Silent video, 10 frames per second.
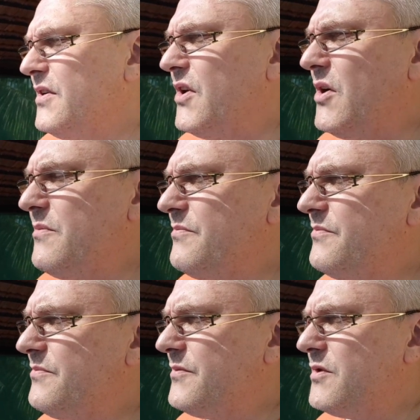you know,
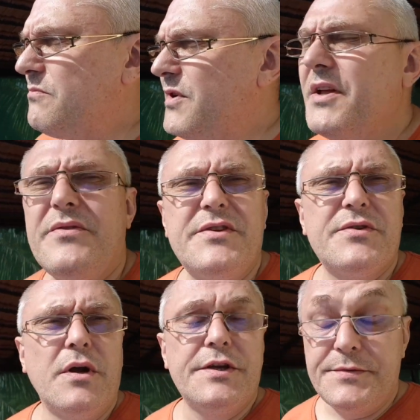to bring
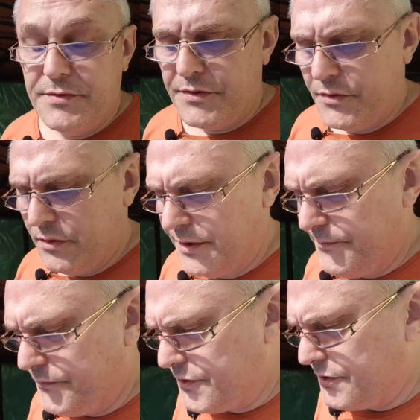this Holy Spirit,
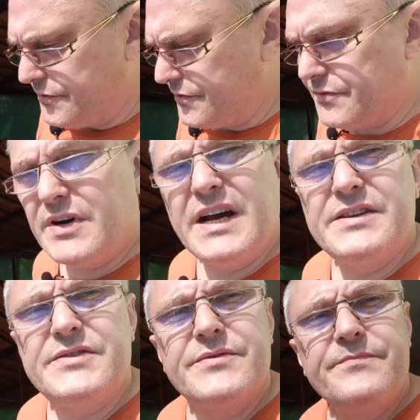only Jesus the
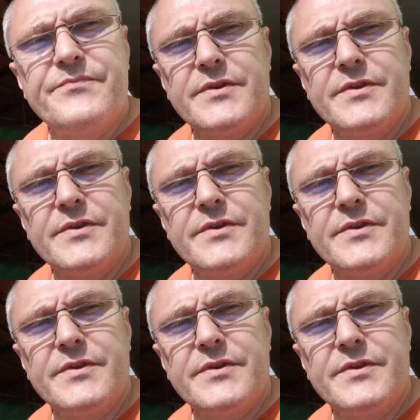Christ.